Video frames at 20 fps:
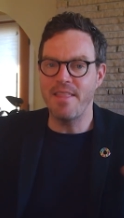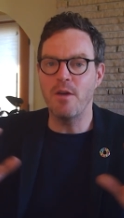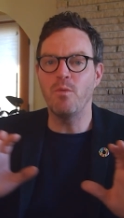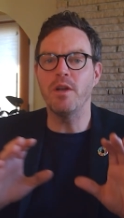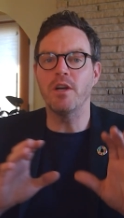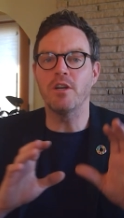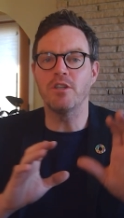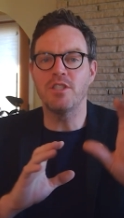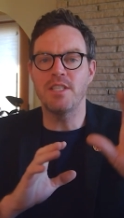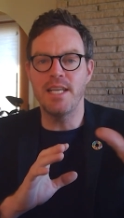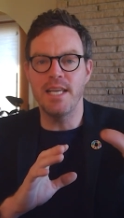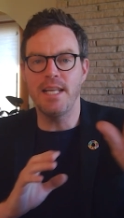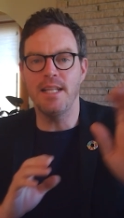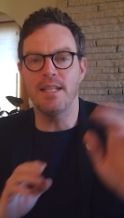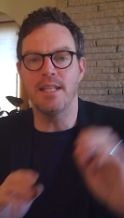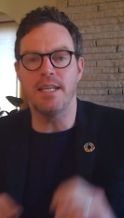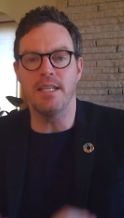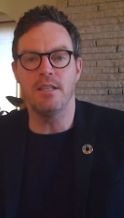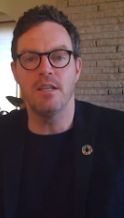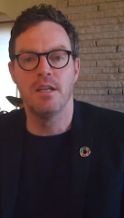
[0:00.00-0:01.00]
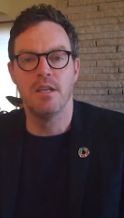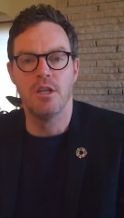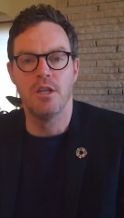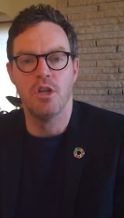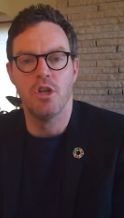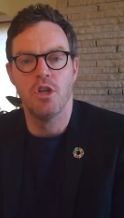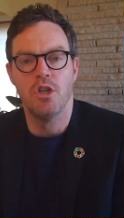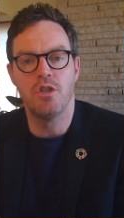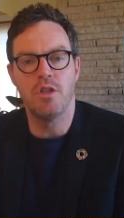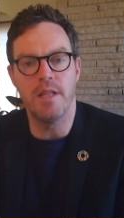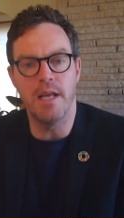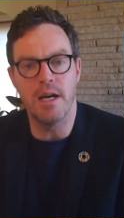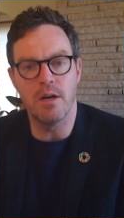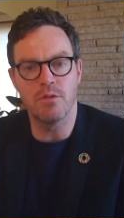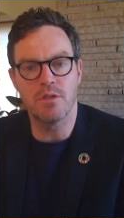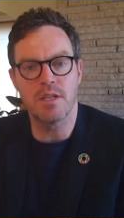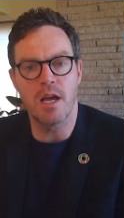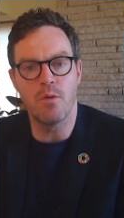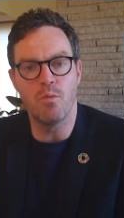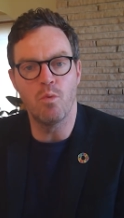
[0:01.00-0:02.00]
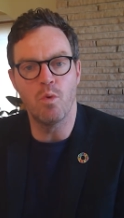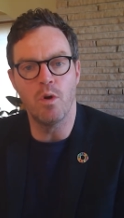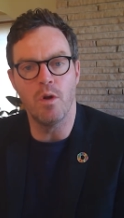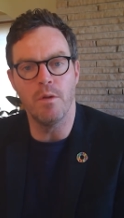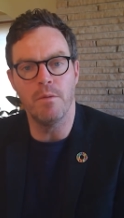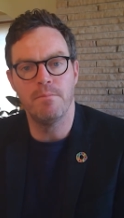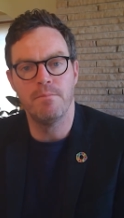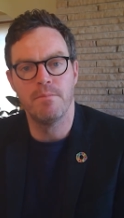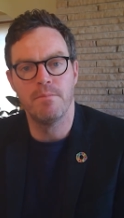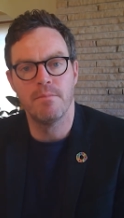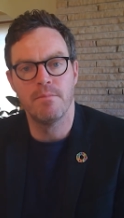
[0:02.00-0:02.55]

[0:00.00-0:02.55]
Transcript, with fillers: then we articulate to the outside world.